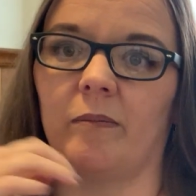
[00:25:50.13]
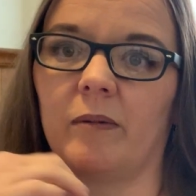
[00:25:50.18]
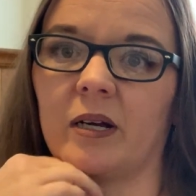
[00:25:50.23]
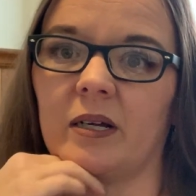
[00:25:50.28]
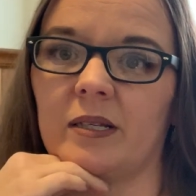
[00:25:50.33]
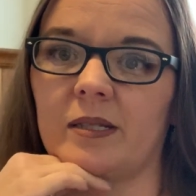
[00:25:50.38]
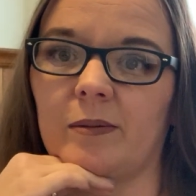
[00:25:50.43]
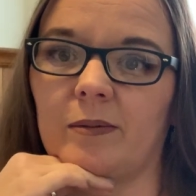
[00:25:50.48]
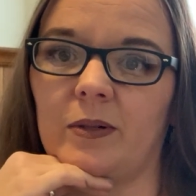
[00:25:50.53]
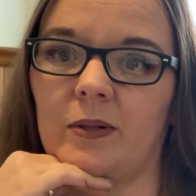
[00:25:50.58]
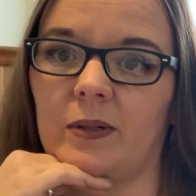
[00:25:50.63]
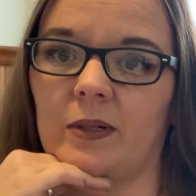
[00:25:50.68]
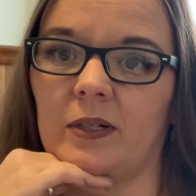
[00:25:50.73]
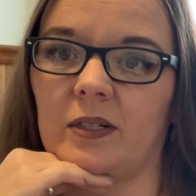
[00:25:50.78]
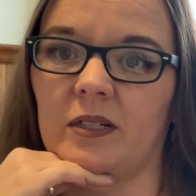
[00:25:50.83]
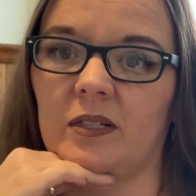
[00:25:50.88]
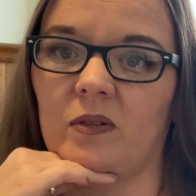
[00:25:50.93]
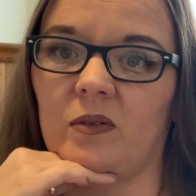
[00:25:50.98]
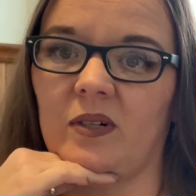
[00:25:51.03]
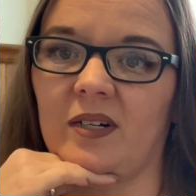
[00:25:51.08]
because I'm going
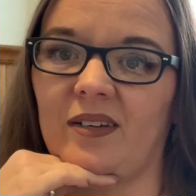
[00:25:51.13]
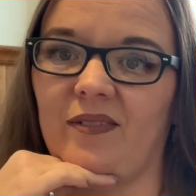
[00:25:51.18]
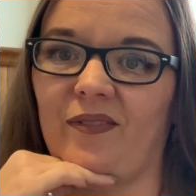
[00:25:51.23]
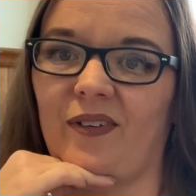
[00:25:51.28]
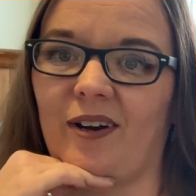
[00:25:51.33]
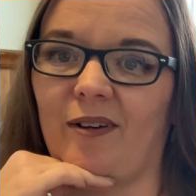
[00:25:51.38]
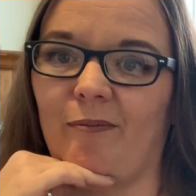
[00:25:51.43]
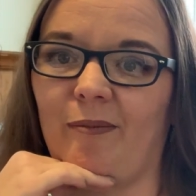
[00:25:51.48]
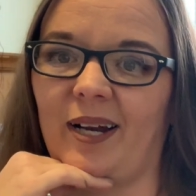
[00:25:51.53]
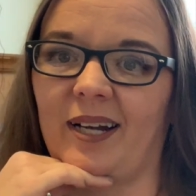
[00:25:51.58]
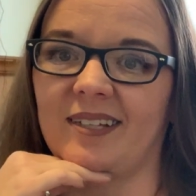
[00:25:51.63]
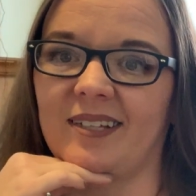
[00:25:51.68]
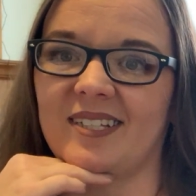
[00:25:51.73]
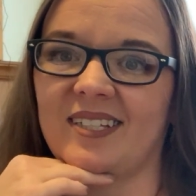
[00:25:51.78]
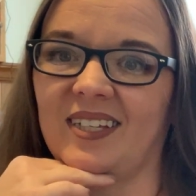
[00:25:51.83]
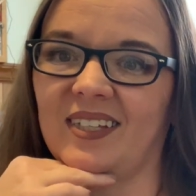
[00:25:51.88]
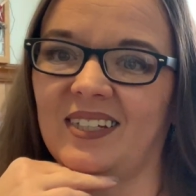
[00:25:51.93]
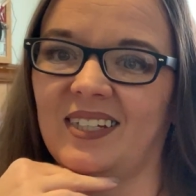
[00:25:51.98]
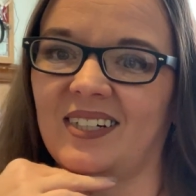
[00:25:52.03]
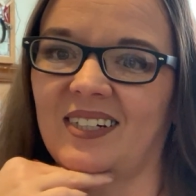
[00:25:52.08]
on 25 minutes,
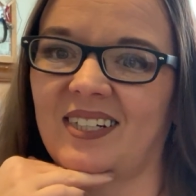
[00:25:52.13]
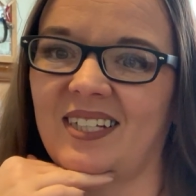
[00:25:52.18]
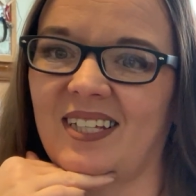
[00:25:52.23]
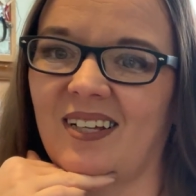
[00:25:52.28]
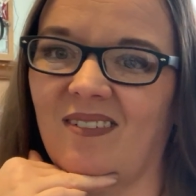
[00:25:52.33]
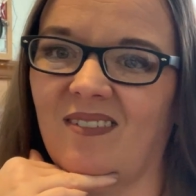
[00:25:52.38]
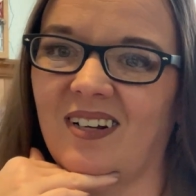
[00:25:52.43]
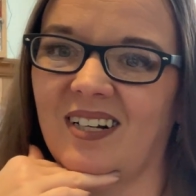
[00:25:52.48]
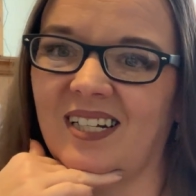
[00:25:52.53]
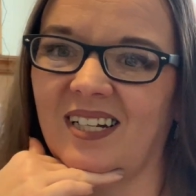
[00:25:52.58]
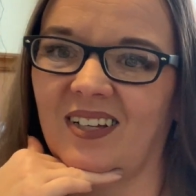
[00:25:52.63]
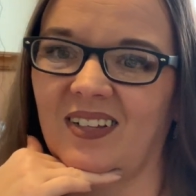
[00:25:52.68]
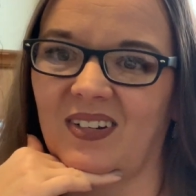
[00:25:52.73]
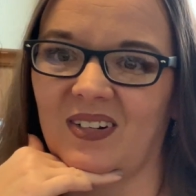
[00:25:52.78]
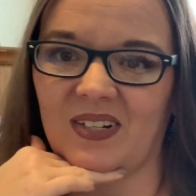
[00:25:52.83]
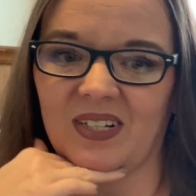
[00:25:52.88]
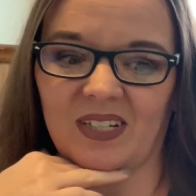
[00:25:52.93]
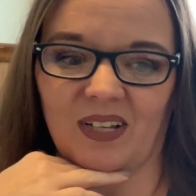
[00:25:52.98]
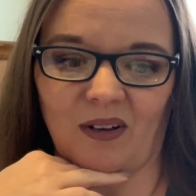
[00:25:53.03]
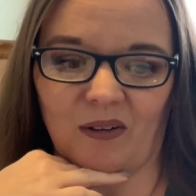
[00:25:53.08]
so there's so much other
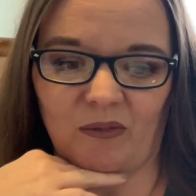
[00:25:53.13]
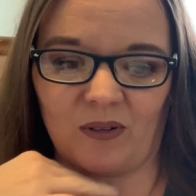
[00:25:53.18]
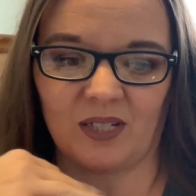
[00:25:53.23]
stuff.